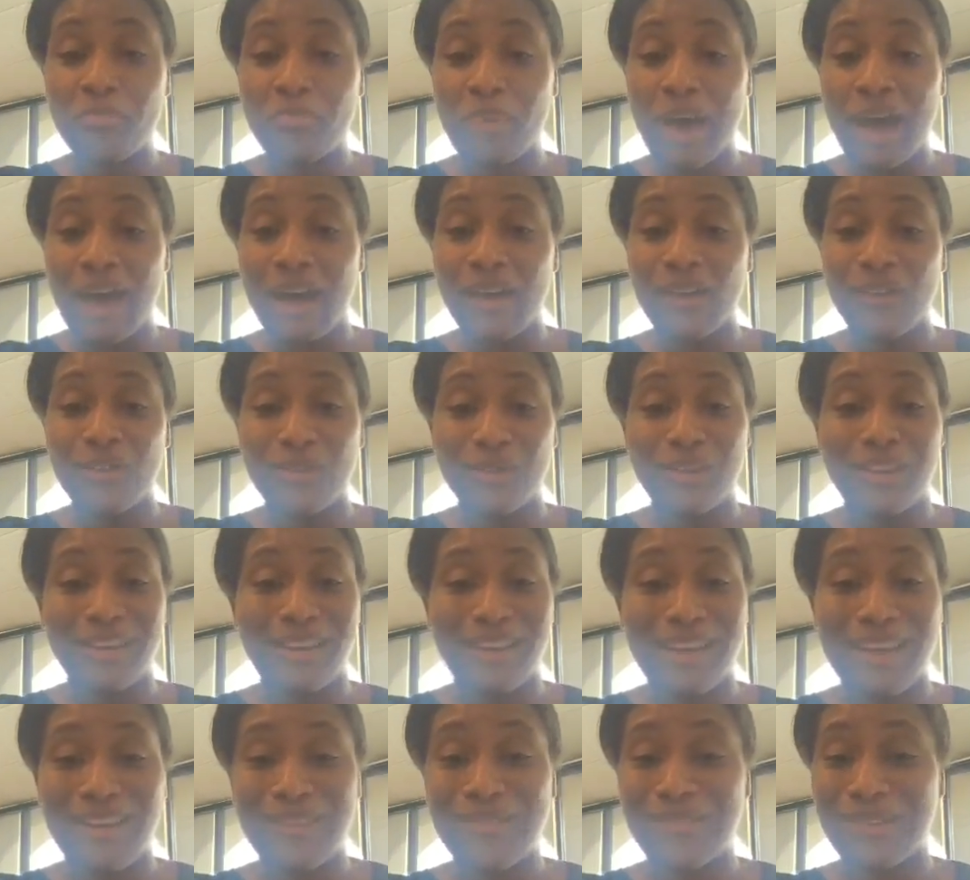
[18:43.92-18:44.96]
bottle,
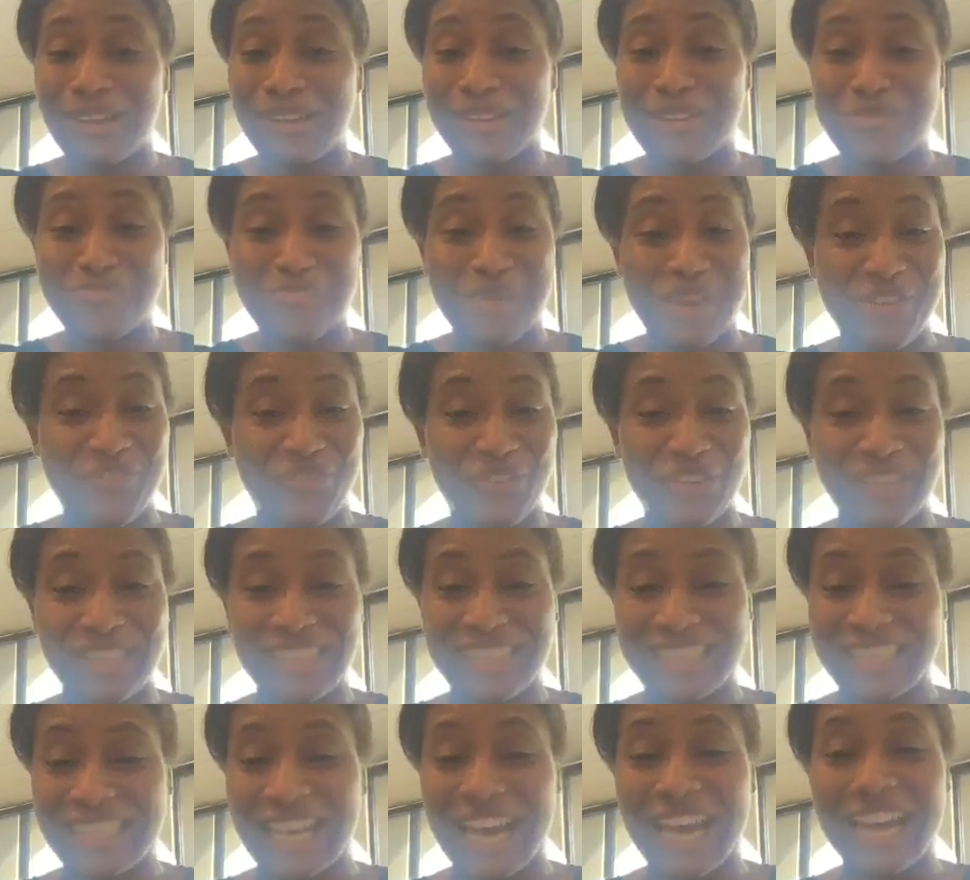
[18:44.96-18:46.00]
then I don't need to pay for the
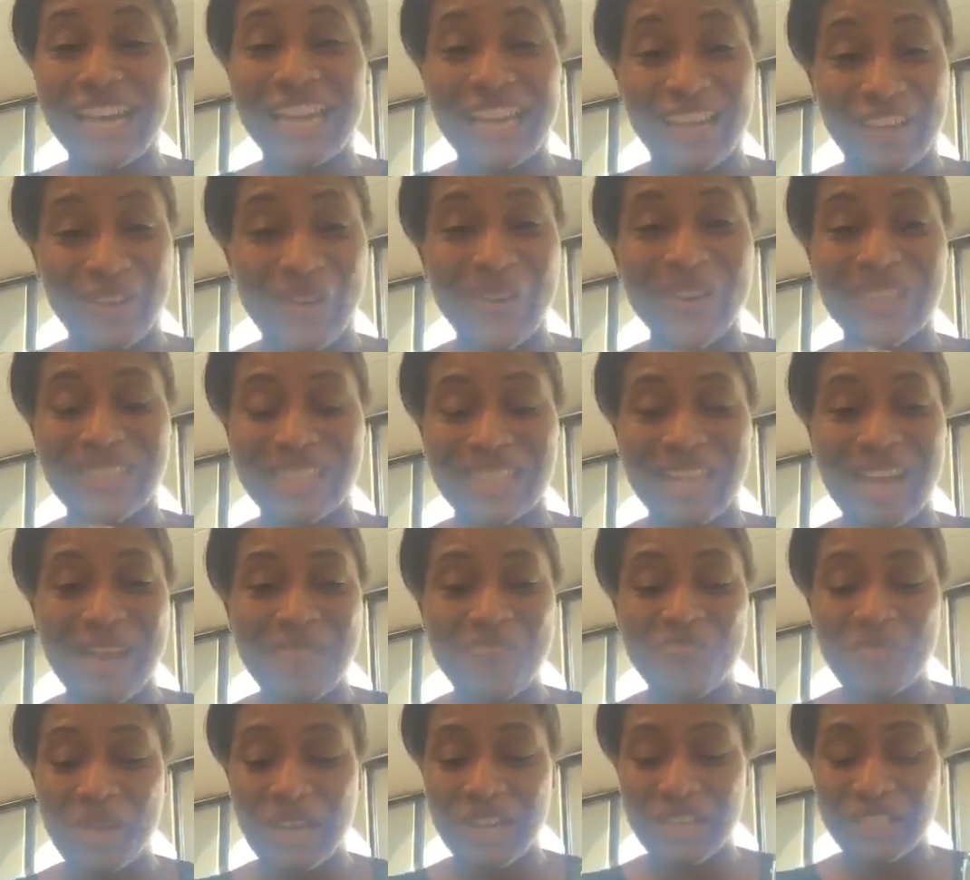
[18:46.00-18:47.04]
shot. It costs
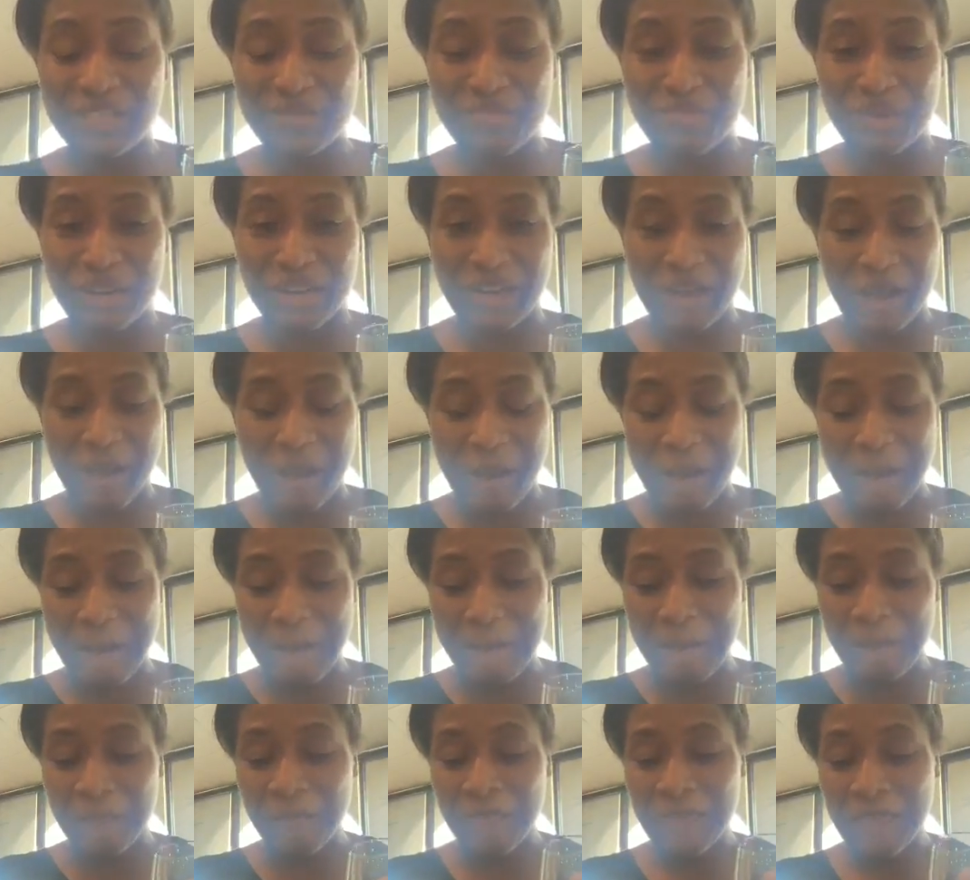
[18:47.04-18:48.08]
that much. But
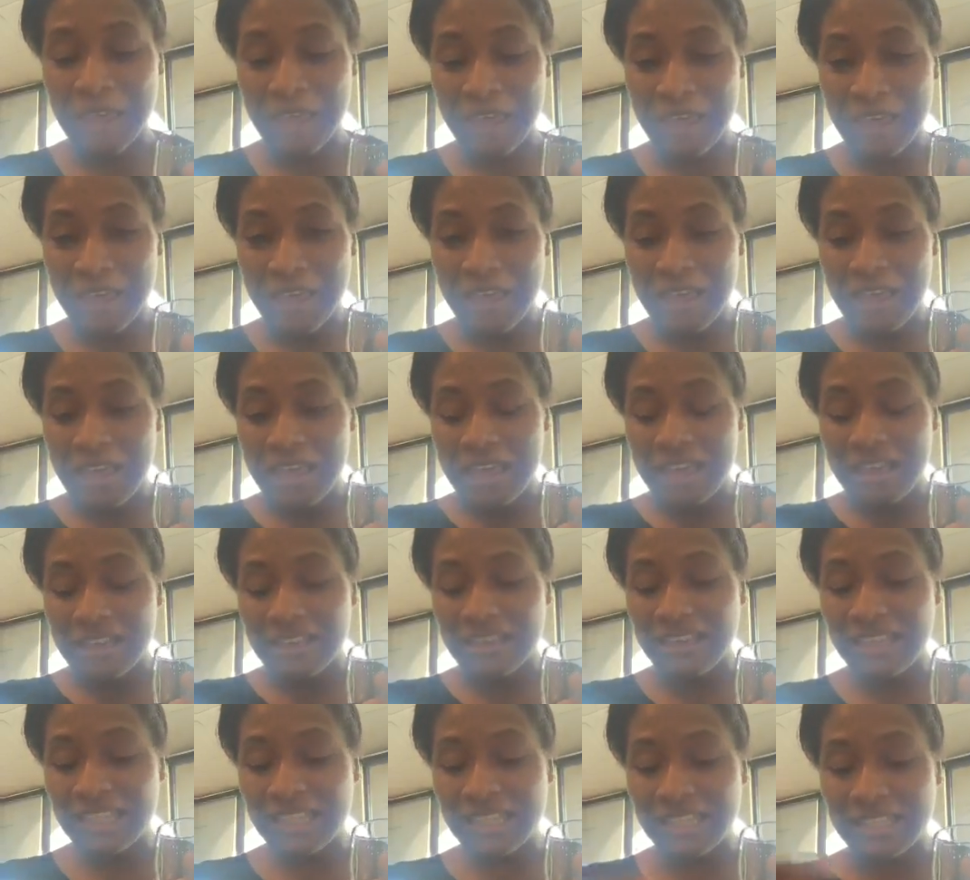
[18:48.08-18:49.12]
um
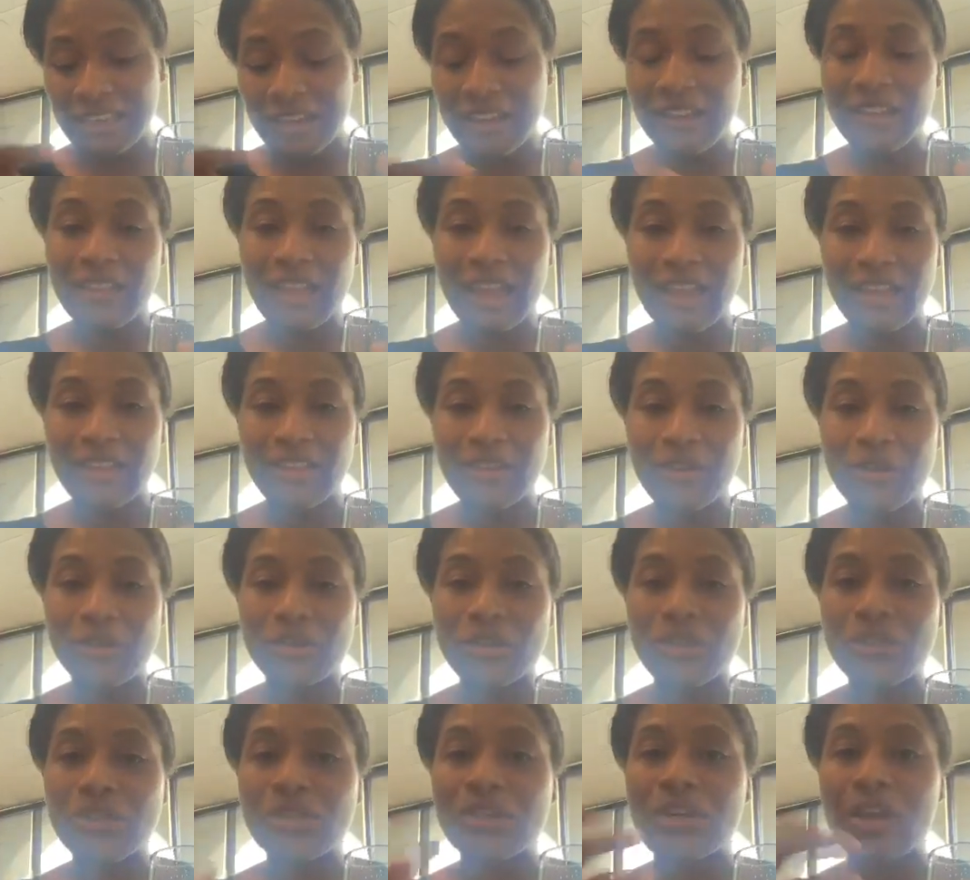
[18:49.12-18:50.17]
this unlike those,
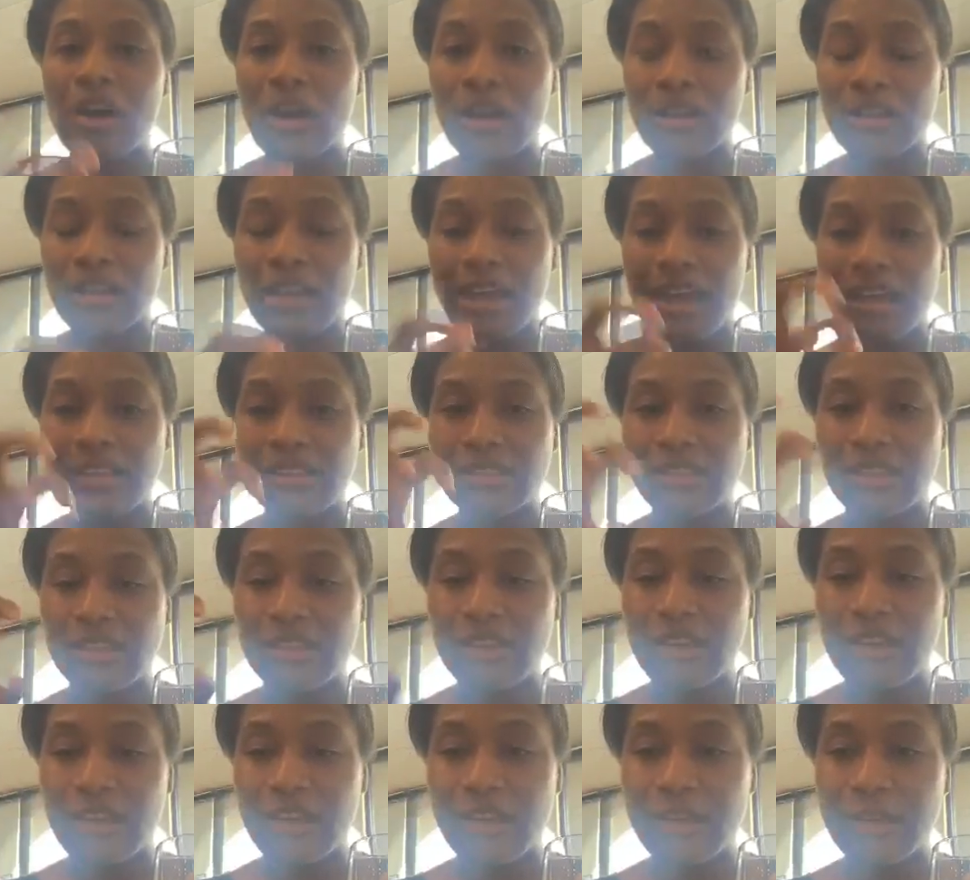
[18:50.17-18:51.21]
those are cognacs
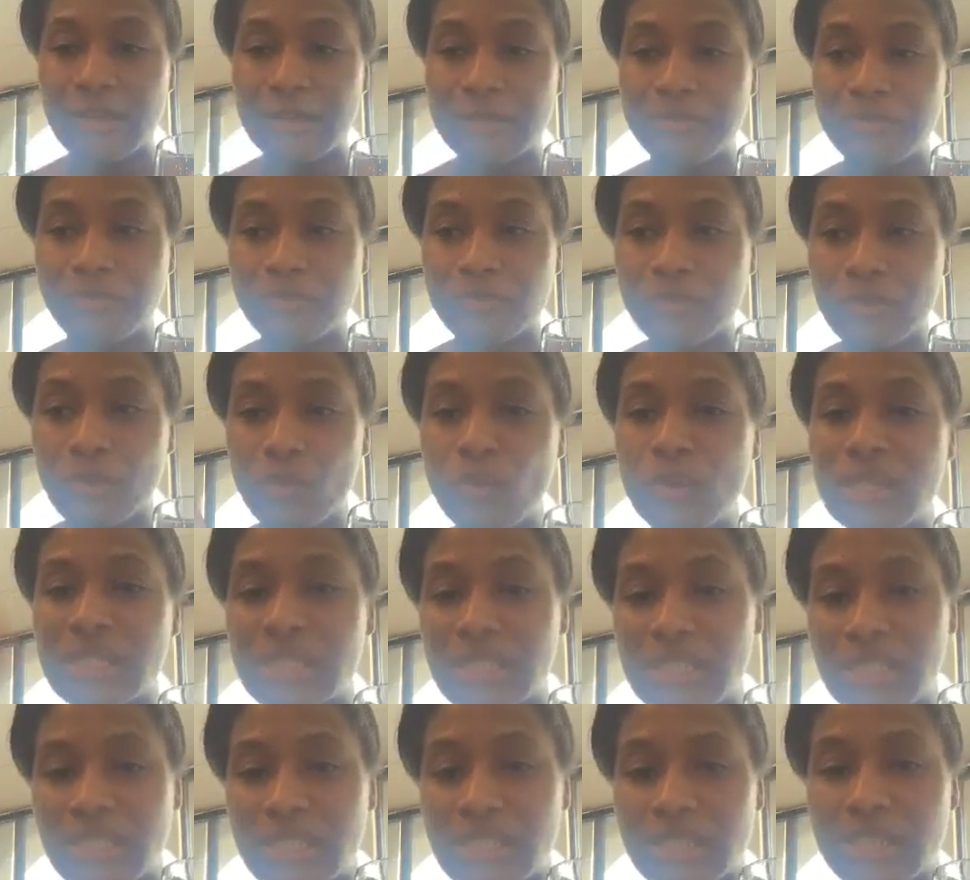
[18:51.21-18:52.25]
and um
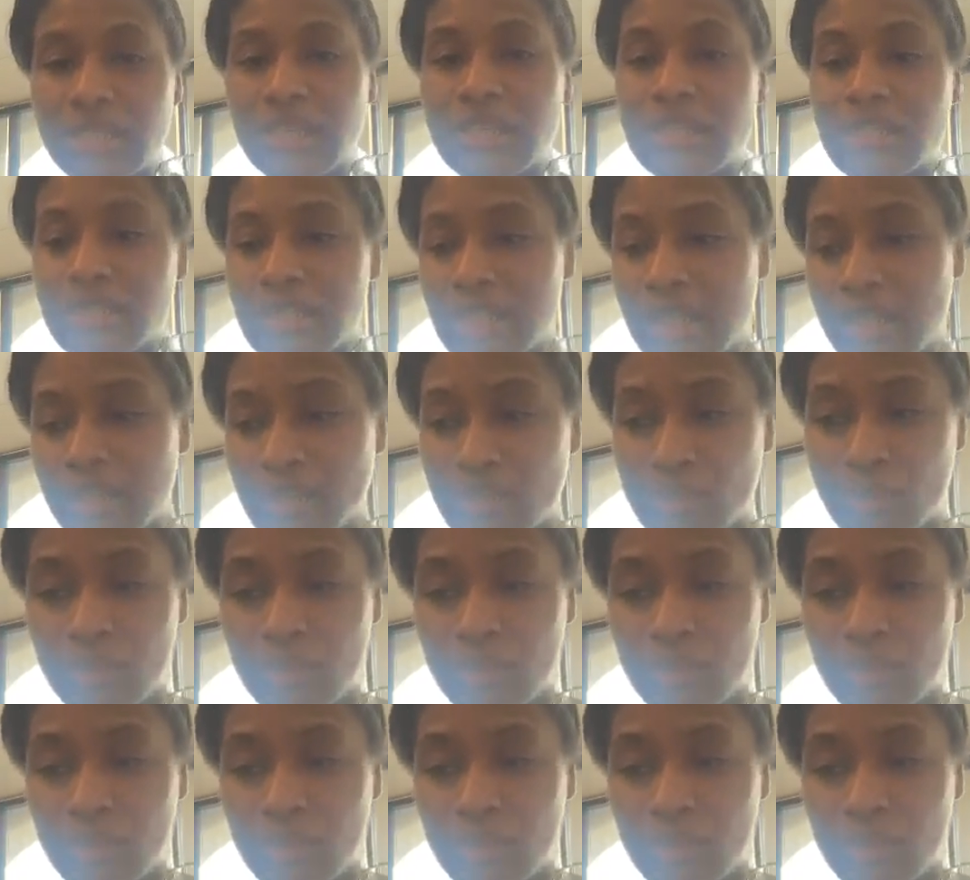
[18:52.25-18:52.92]
whiskeys and things of that